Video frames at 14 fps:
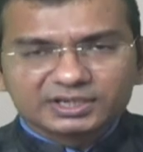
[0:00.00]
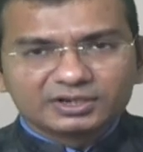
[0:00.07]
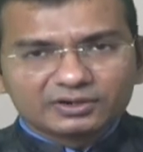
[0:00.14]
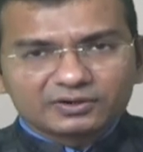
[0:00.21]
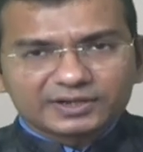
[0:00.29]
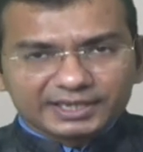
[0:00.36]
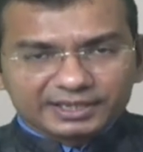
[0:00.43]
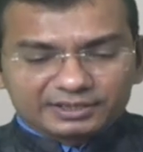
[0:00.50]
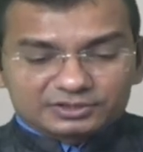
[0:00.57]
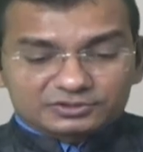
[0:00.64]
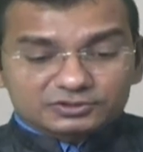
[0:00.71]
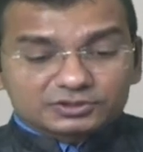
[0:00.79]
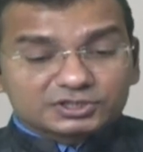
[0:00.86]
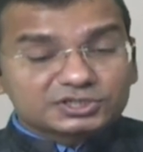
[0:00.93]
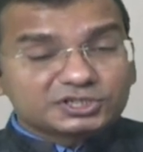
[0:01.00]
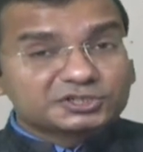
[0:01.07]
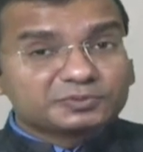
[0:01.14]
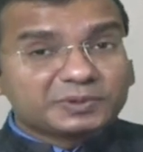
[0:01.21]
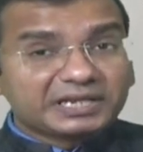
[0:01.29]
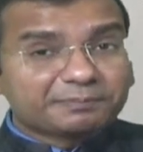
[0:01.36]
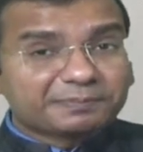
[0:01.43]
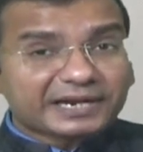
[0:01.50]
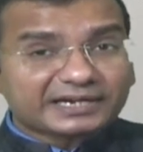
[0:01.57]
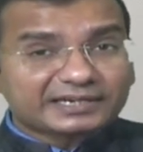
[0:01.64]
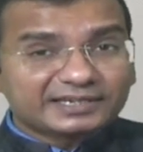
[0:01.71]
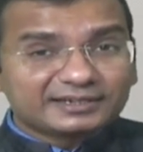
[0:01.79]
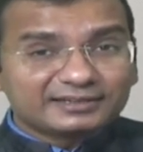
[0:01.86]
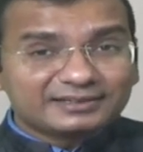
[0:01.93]
Okay, so this is very
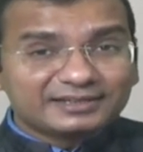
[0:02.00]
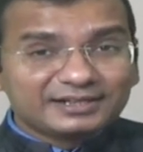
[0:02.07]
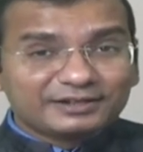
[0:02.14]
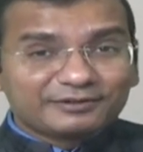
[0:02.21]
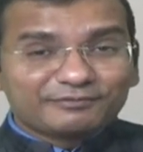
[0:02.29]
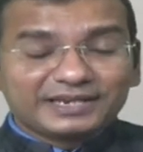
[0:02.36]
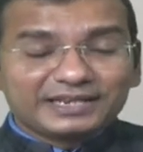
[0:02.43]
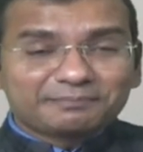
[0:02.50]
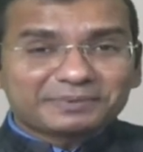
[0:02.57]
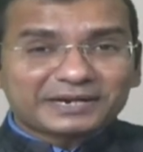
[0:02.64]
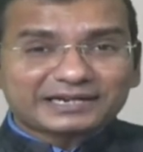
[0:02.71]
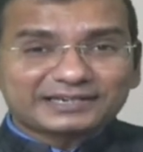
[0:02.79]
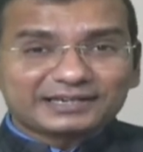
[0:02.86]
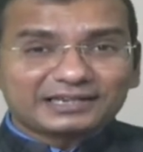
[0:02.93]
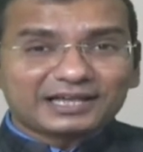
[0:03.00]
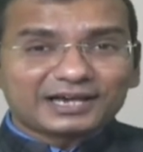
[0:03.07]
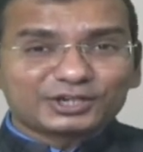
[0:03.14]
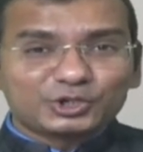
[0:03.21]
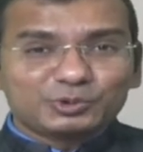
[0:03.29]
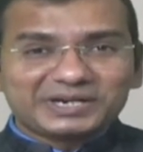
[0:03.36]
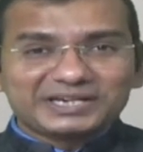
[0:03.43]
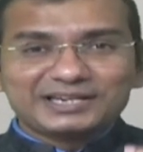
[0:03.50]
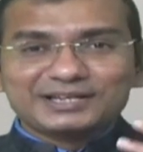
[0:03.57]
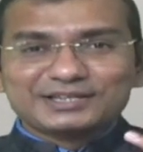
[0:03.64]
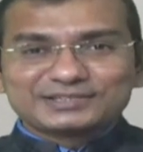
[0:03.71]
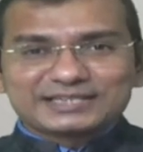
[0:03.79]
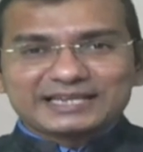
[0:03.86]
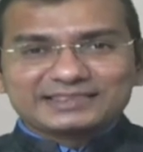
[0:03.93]
practical argument,
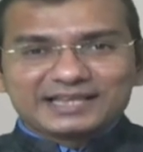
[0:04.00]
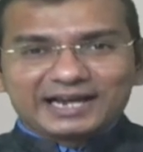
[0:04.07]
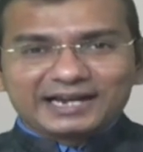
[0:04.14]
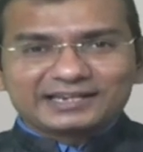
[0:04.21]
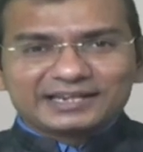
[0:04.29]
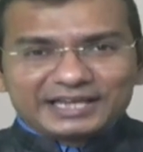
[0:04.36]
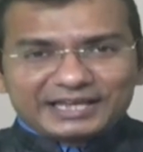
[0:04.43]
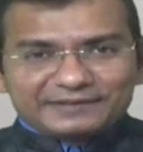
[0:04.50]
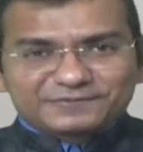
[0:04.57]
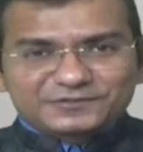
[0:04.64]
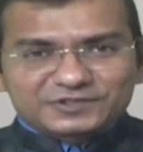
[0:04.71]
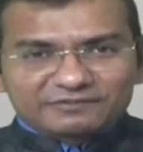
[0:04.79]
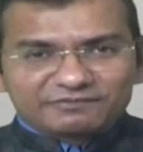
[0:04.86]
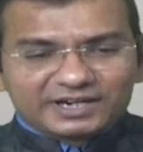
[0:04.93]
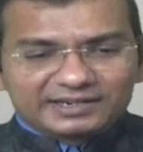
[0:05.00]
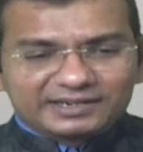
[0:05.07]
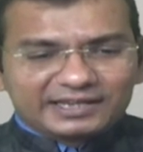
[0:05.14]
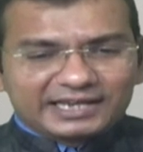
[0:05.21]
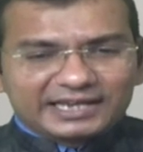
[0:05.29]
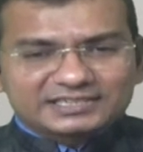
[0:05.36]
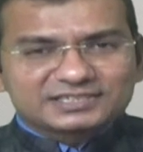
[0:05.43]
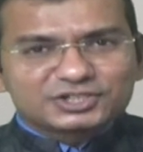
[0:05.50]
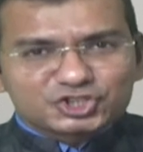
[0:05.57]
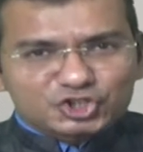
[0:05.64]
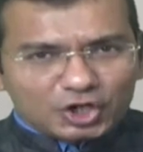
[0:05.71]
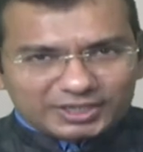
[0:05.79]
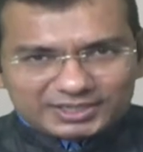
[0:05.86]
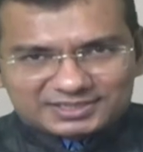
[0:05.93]
saying that if someone has a
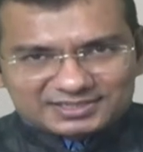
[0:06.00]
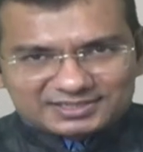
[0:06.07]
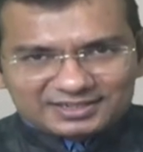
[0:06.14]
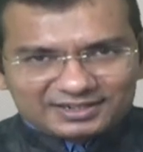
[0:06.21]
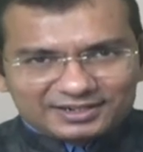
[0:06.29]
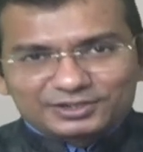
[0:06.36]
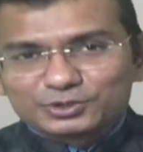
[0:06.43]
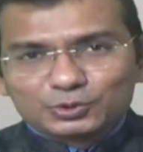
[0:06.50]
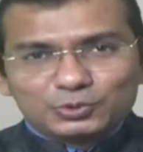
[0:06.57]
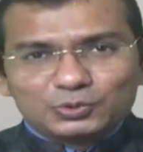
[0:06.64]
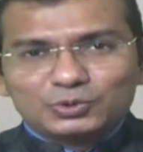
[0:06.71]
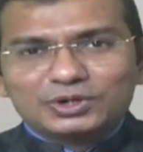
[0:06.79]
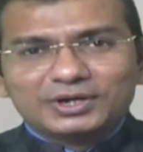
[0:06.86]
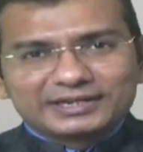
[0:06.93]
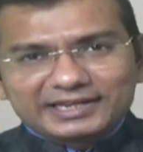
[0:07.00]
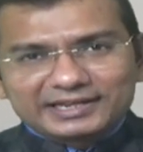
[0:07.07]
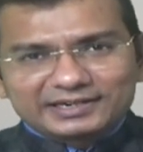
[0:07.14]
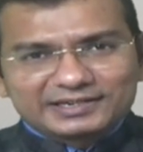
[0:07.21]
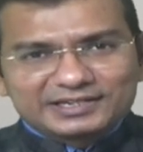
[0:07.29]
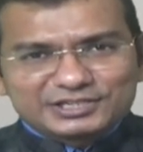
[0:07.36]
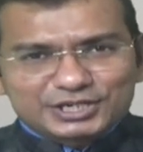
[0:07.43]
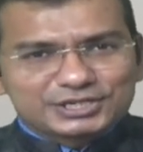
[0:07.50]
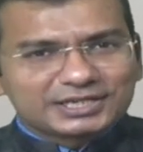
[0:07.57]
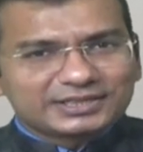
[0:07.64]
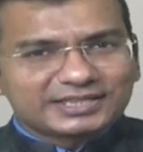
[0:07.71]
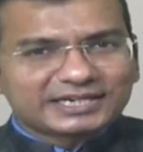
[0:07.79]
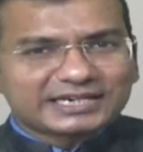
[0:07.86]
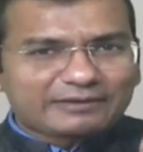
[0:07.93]
choice to take a decision
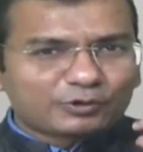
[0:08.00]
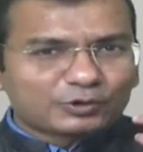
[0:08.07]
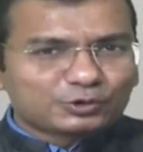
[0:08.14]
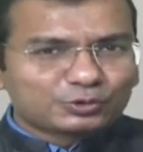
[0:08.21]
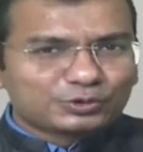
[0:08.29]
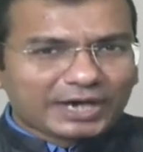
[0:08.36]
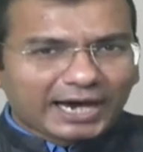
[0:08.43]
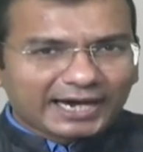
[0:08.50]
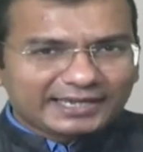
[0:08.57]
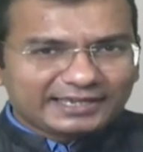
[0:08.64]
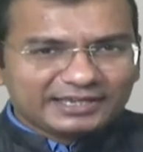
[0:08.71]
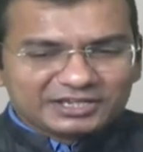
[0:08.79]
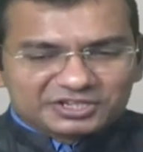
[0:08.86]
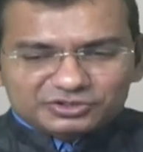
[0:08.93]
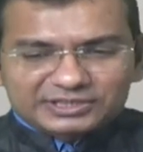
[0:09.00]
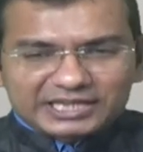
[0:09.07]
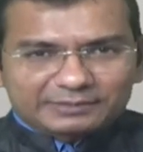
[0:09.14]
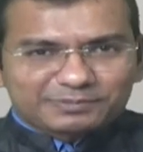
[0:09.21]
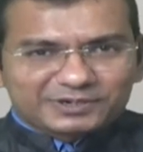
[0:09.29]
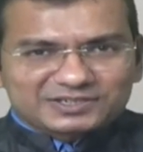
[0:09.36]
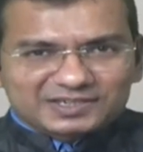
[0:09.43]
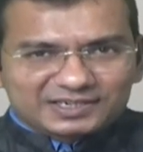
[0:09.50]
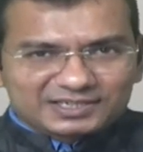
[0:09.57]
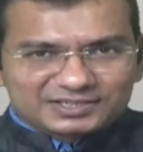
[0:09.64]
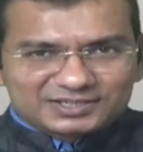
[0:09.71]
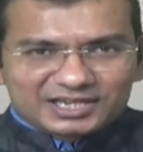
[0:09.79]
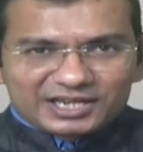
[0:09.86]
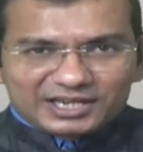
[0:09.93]
that I want to die, so that person
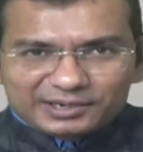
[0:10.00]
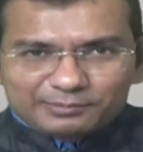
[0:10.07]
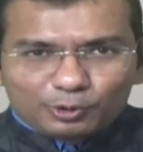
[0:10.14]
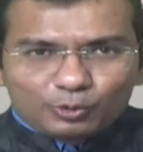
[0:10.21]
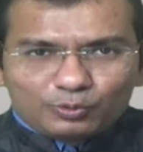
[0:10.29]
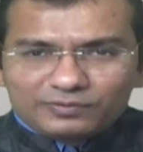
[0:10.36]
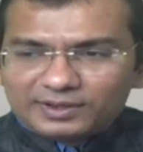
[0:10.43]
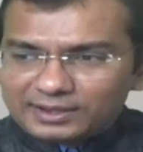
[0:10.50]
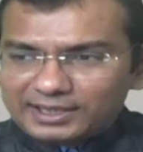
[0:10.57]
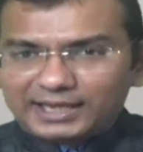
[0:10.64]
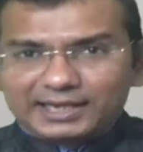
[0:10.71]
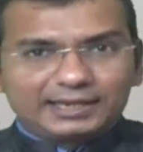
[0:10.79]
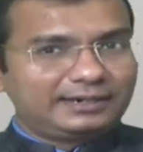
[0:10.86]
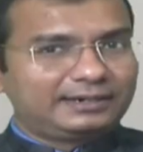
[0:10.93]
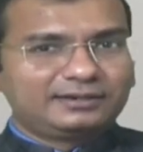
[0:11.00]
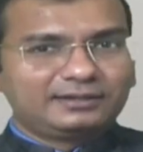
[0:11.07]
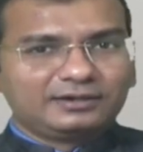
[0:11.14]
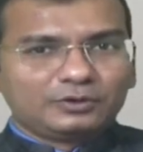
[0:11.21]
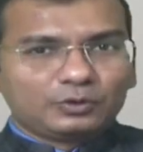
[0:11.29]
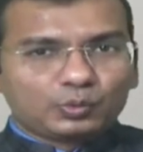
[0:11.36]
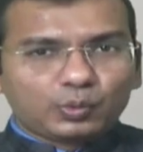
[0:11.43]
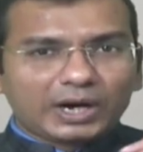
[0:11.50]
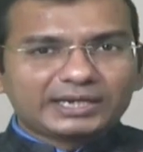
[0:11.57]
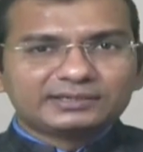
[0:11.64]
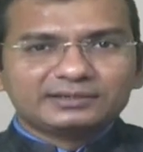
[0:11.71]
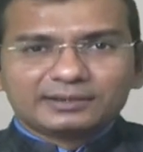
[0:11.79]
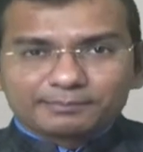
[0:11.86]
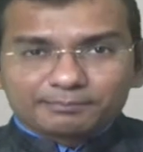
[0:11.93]
is removed and
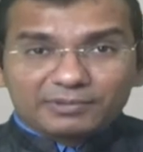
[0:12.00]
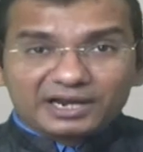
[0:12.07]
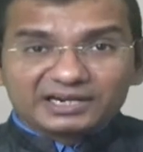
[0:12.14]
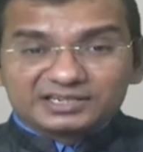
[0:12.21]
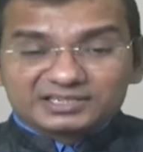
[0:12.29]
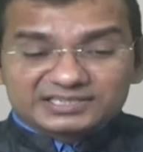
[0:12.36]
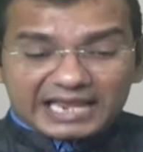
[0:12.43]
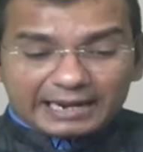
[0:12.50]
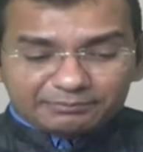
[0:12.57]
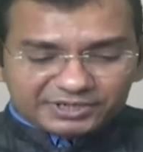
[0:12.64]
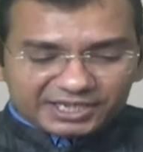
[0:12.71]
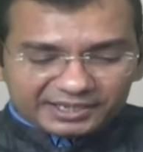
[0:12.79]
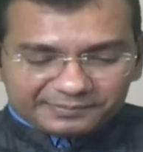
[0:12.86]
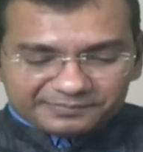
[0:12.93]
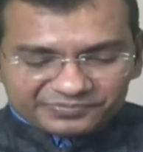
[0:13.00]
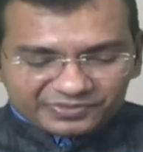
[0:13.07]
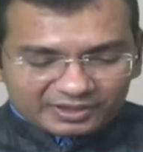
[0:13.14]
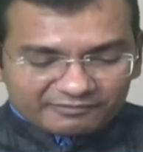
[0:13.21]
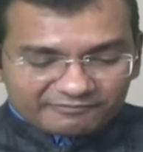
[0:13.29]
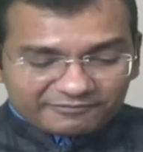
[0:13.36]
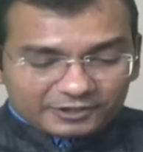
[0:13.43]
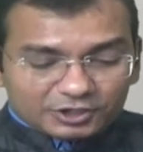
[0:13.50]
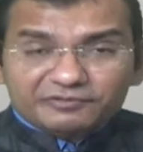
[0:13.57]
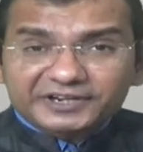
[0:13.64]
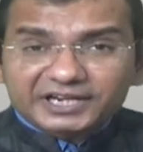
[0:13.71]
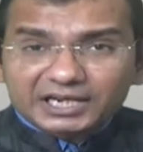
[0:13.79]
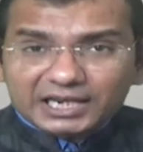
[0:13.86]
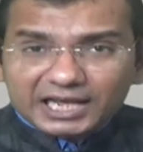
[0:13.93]
one bed is empty.
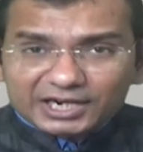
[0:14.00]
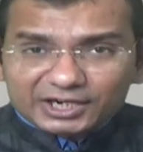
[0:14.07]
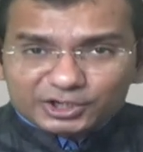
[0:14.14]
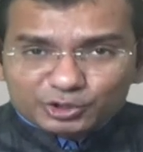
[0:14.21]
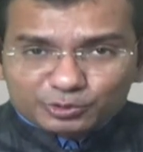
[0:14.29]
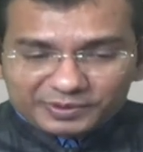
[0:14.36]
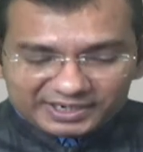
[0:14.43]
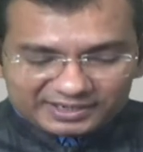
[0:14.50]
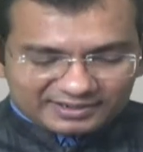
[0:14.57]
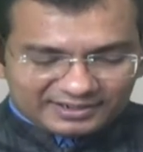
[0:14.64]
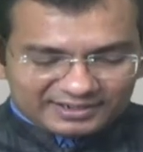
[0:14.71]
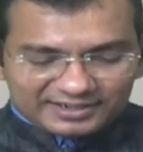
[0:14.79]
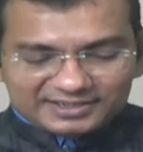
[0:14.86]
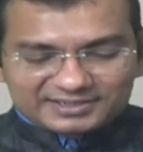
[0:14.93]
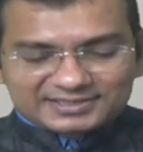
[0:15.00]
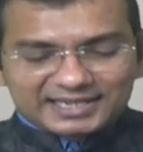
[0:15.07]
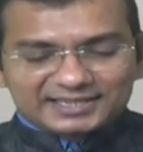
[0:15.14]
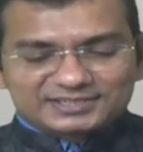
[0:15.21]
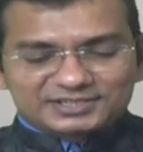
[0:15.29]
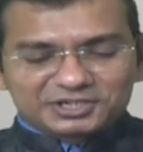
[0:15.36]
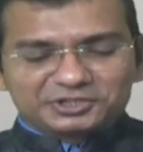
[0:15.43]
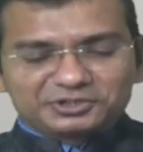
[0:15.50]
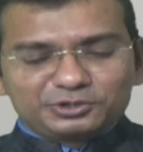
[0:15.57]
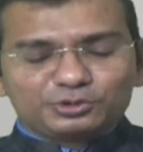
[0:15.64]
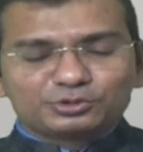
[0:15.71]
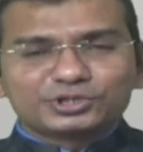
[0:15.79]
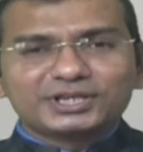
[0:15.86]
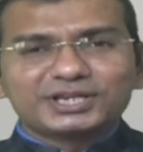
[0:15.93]
Philosophical argument, it says
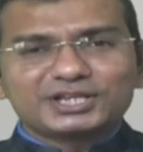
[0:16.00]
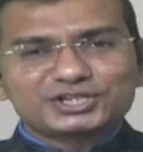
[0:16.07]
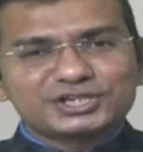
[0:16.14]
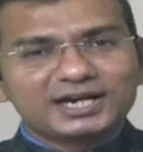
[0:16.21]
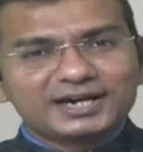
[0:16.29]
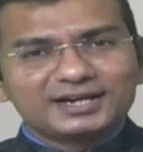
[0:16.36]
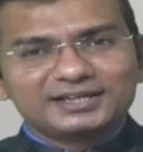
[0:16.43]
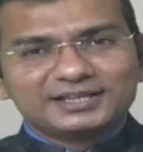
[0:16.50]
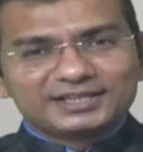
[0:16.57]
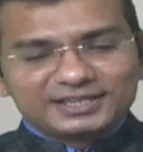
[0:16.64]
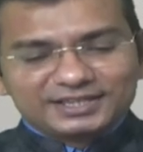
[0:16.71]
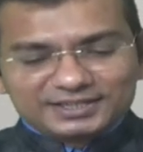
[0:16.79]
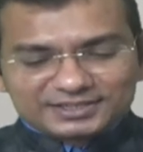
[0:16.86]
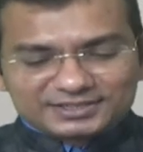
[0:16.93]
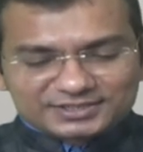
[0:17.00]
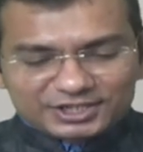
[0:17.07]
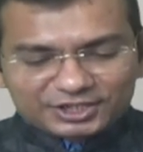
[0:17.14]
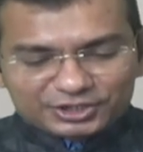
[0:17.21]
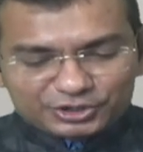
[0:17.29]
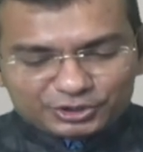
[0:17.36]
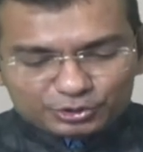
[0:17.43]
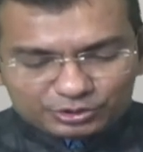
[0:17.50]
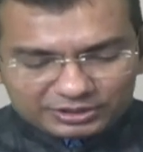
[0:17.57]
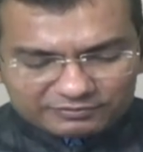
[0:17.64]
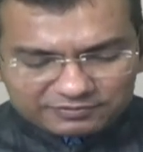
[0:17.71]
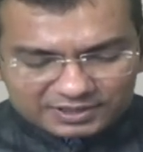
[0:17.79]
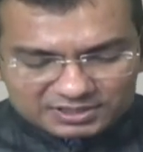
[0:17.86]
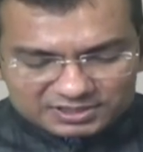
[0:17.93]
euthanasia is
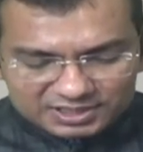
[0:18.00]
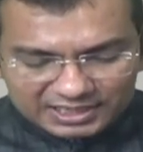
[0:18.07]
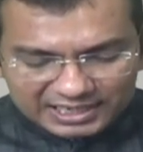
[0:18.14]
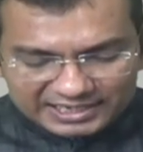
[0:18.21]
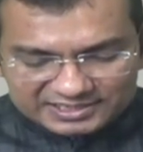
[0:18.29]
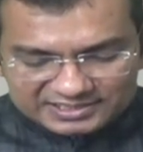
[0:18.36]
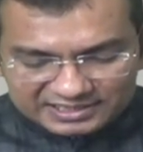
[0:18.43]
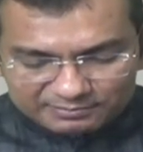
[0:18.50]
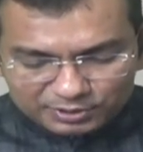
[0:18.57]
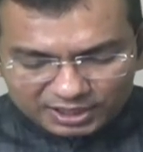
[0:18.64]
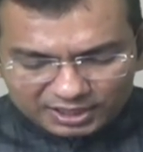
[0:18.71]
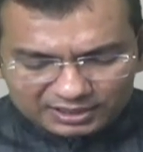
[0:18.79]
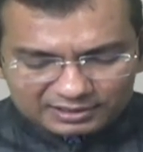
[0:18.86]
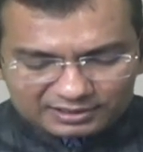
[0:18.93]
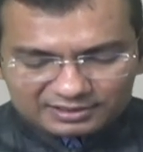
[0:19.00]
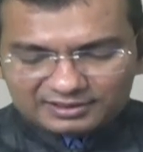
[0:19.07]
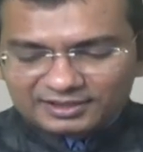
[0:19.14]
universalizable.